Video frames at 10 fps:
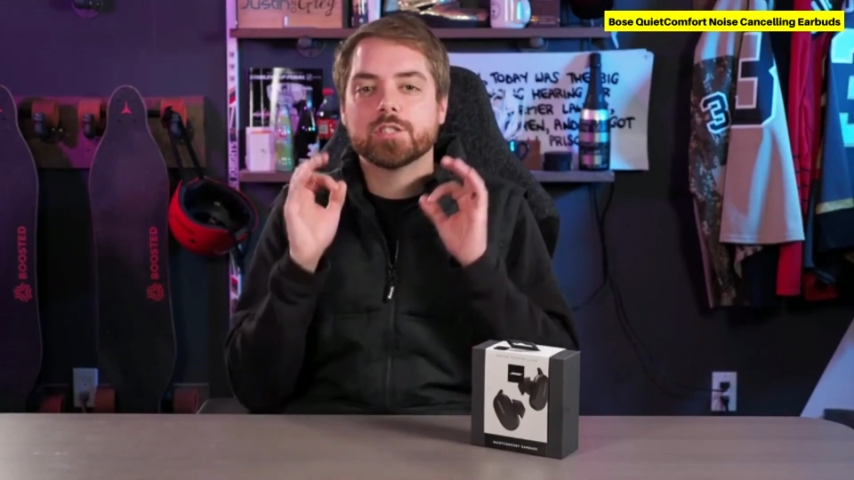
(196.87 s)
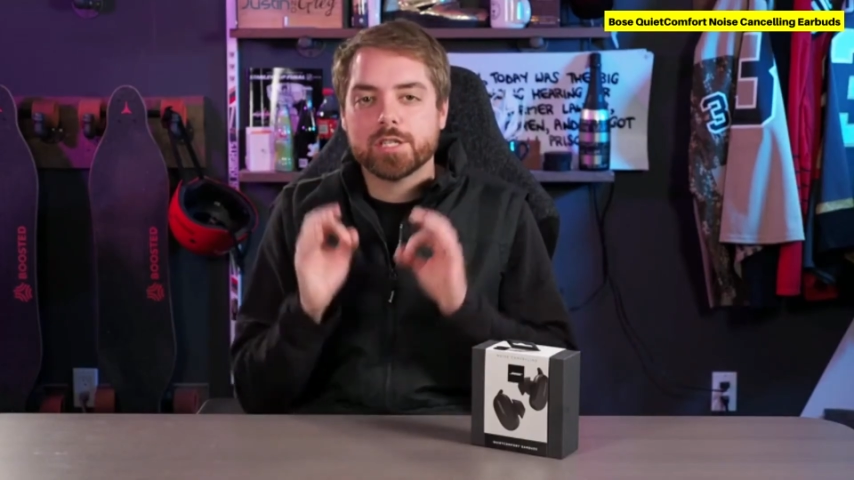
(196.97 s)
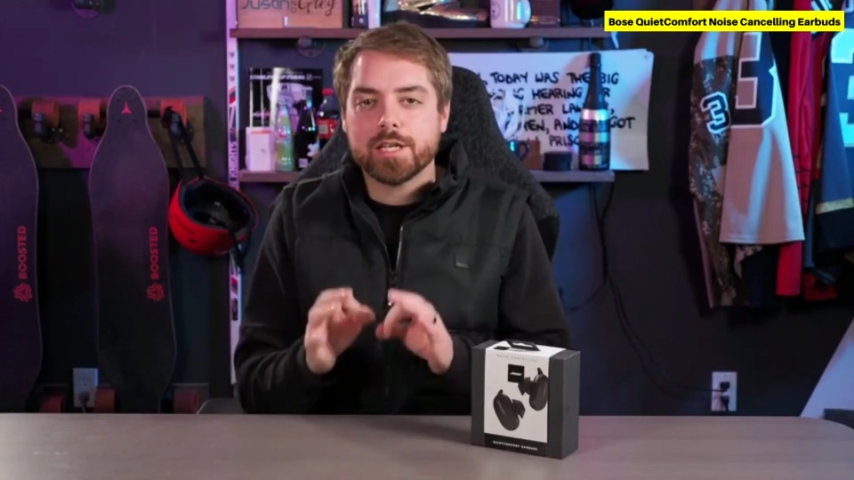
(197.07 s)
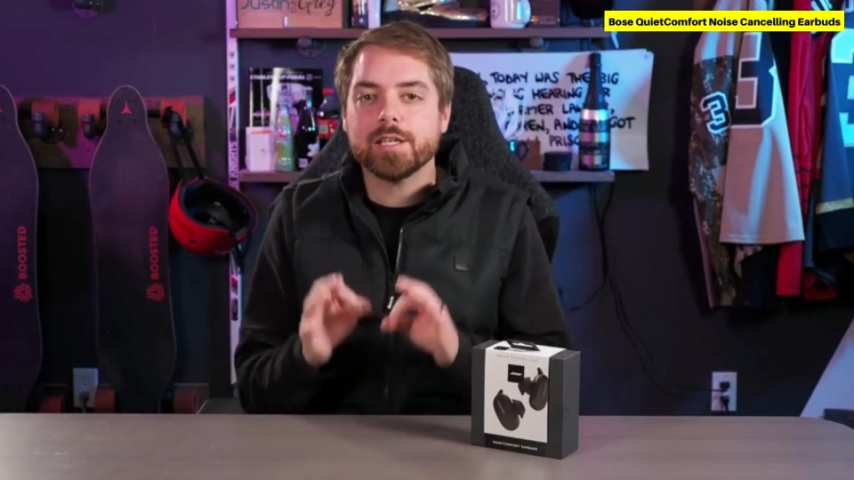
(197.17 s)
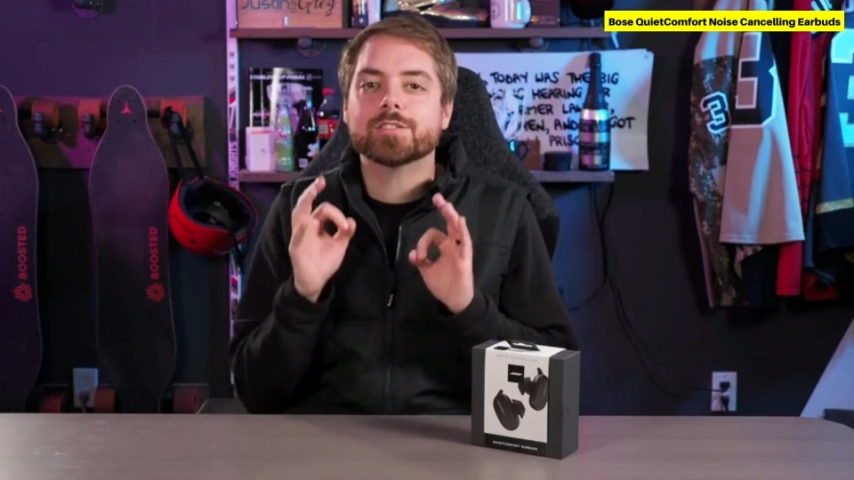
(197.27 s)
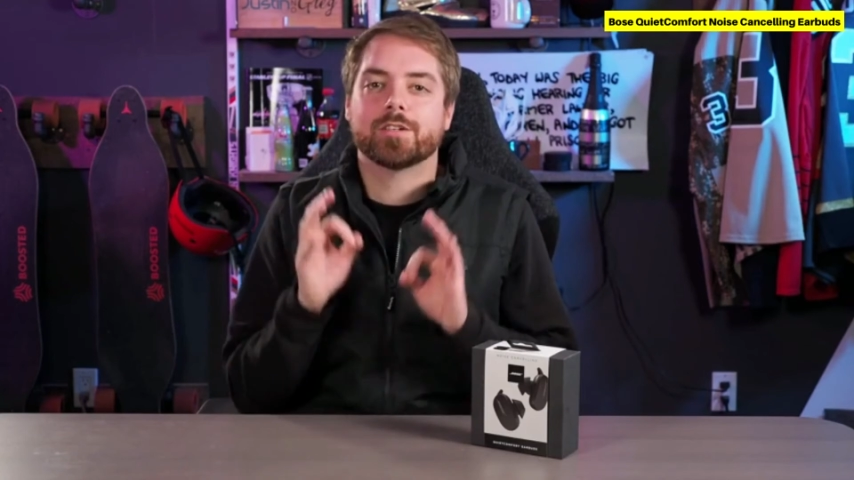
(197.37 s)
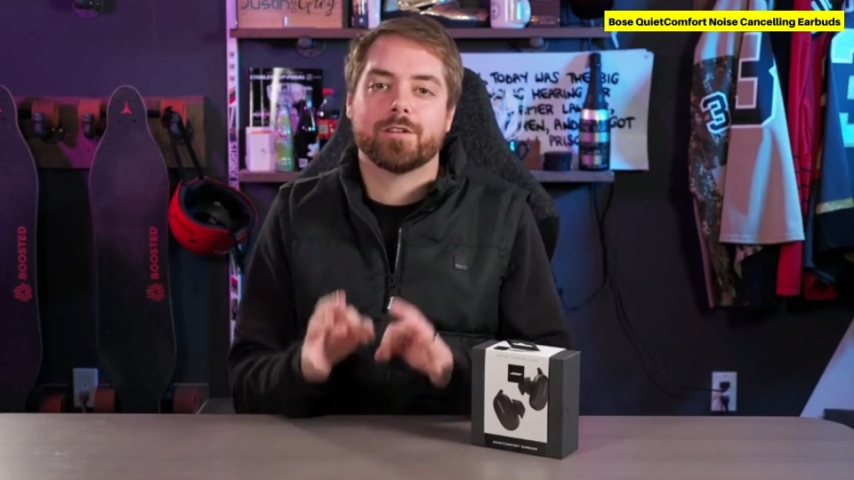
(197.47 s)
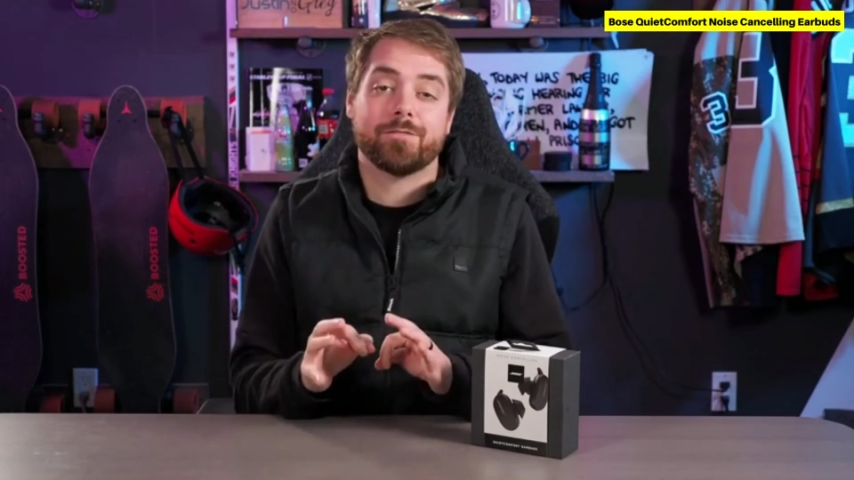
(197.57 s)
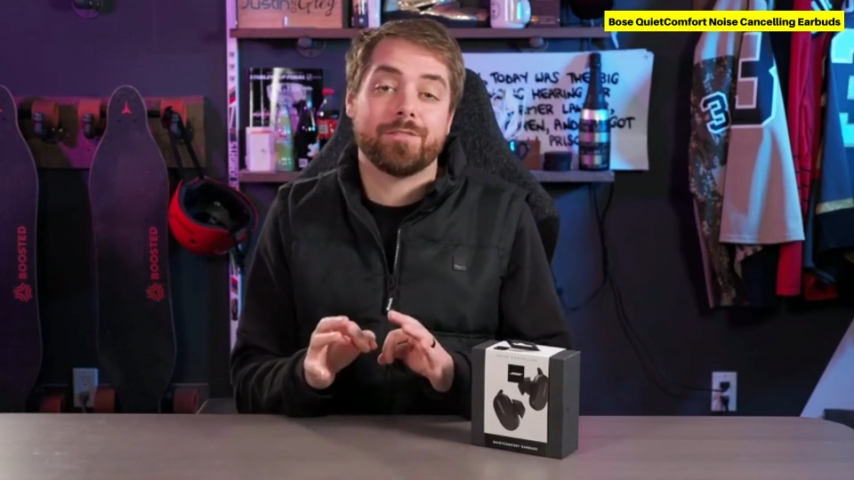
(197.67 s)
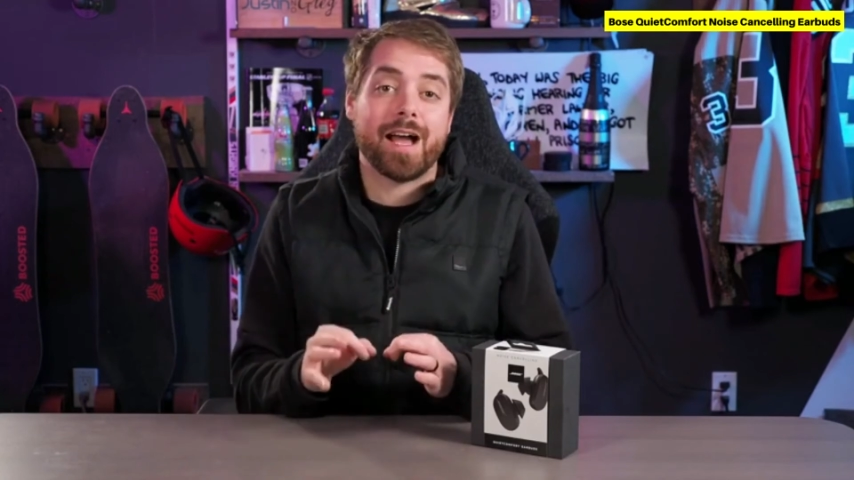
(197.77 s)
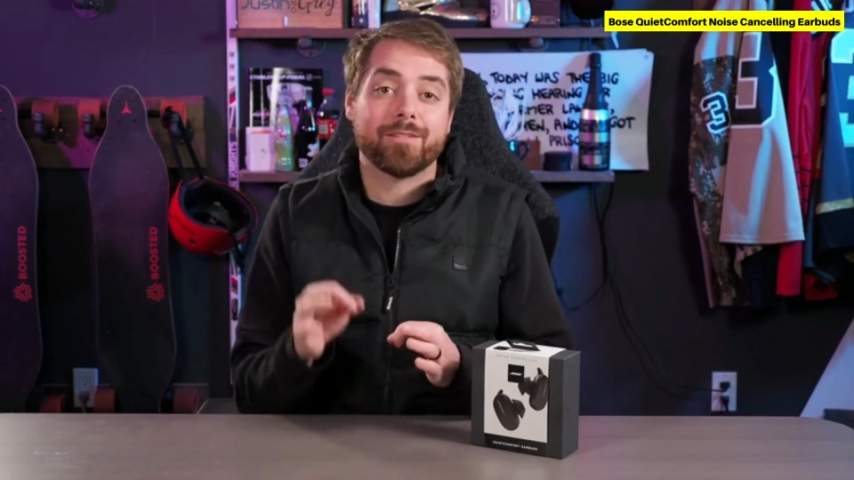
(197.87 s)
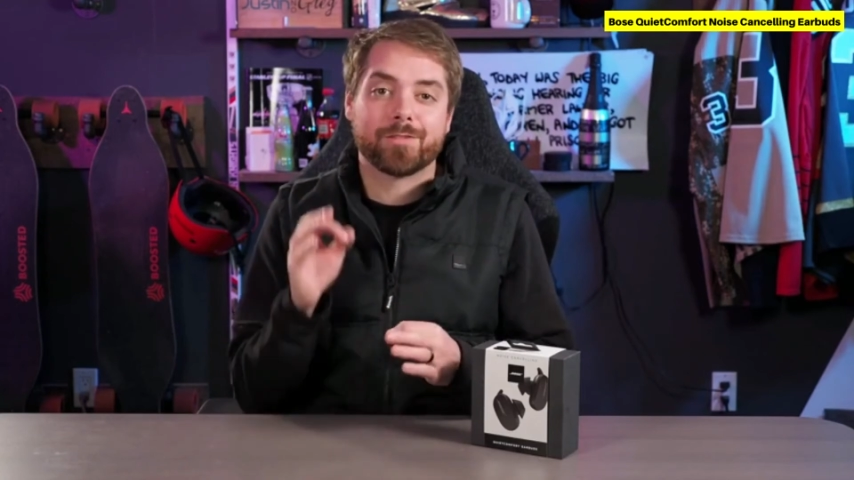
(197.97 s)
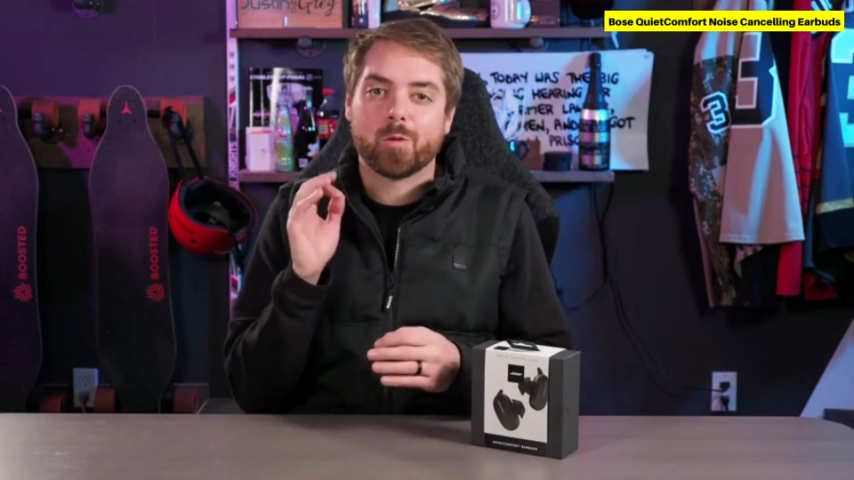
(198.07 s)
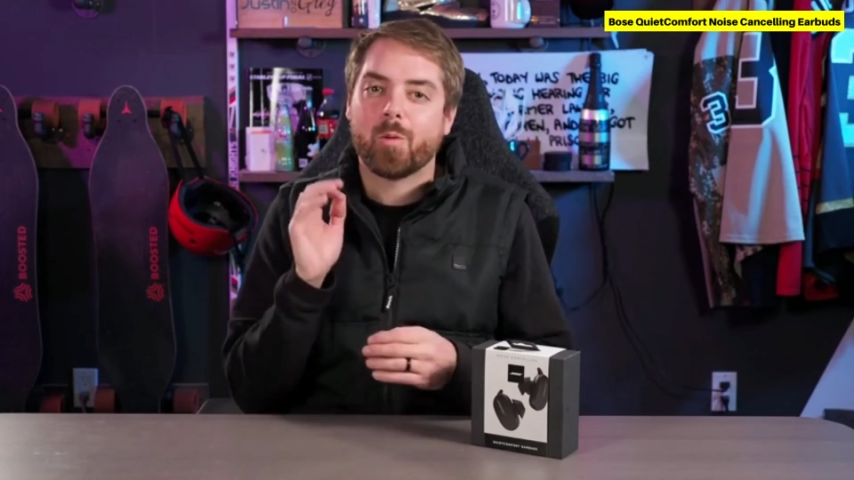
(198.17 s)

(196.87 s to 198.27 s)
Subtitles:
Qi certified for